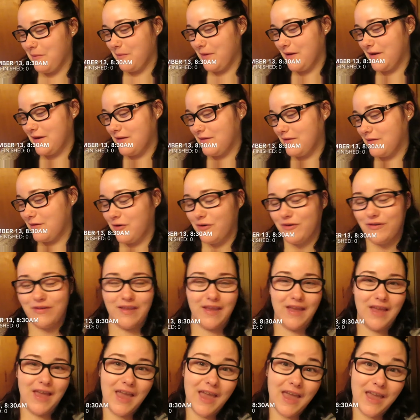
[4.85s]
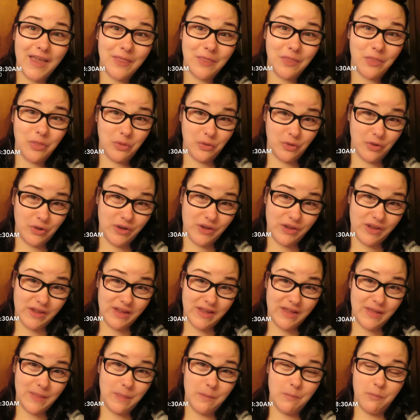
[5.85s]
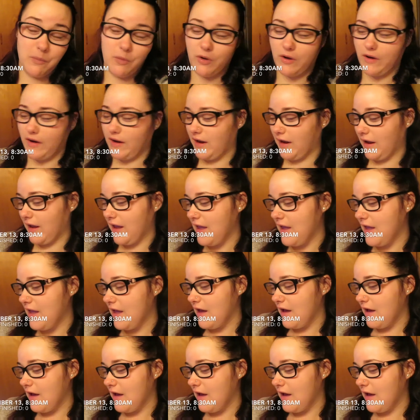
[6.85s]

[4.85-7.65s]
It is currently 8:30 in the morning,